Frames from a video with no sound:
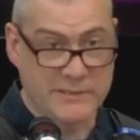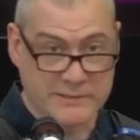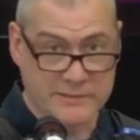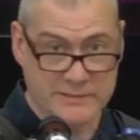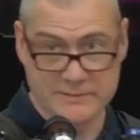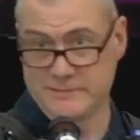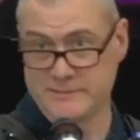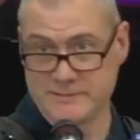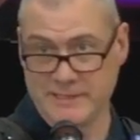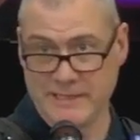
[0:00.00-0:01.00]
But
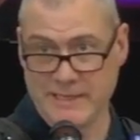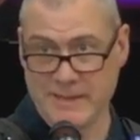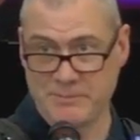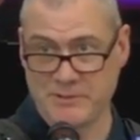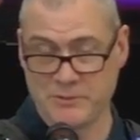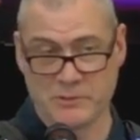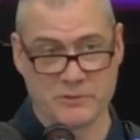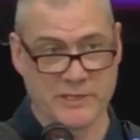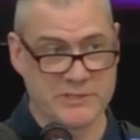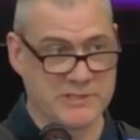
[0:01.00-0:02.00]
he happened to do
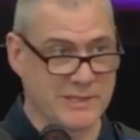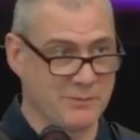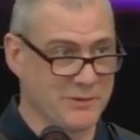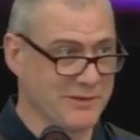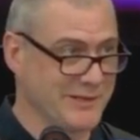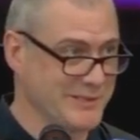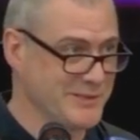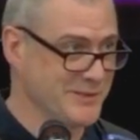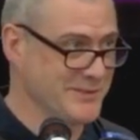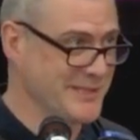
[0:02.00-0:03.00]
a great job with our
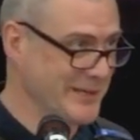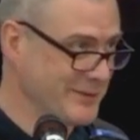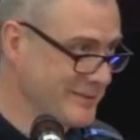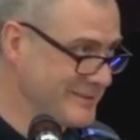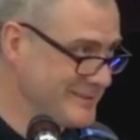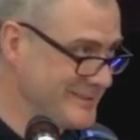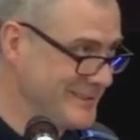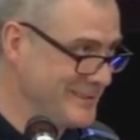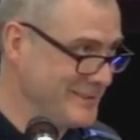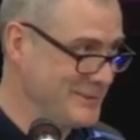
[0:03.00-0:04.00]
intern, Taylor,
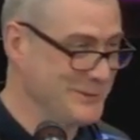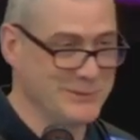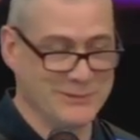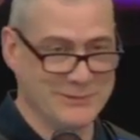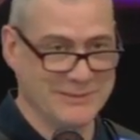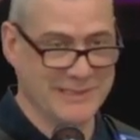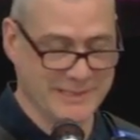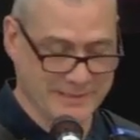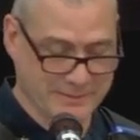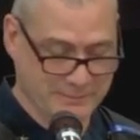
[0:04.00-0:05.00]
who
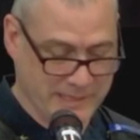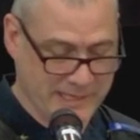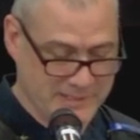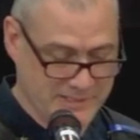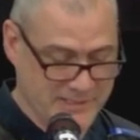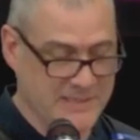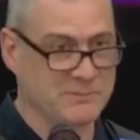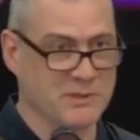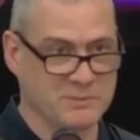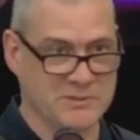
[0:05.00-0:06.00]
has
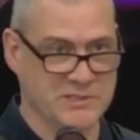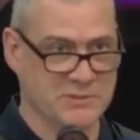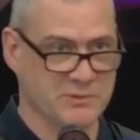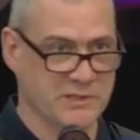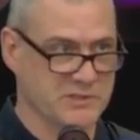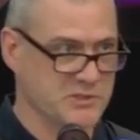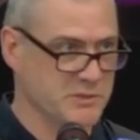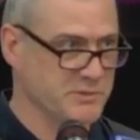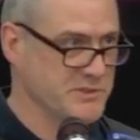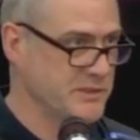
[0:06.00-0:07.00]
accepted a position with us,
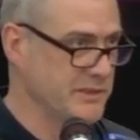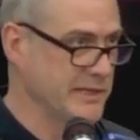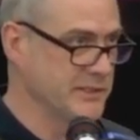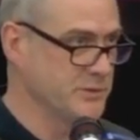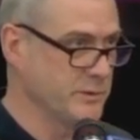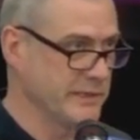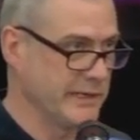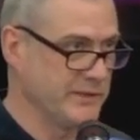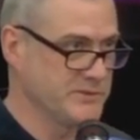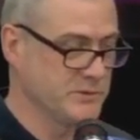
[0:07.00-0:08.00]
and she'll be starting on the
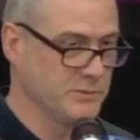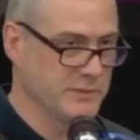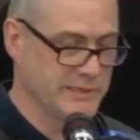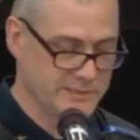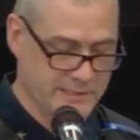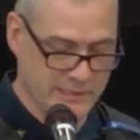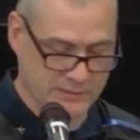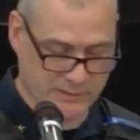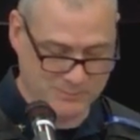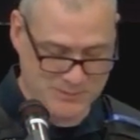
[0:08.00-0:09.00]
28th. So we'll get
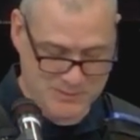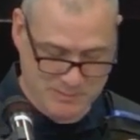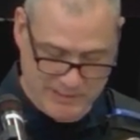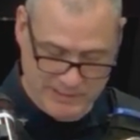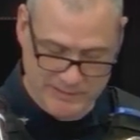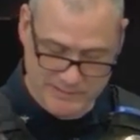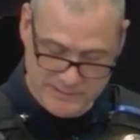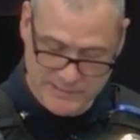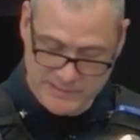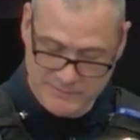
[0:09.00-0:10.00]
Taylor up to speed.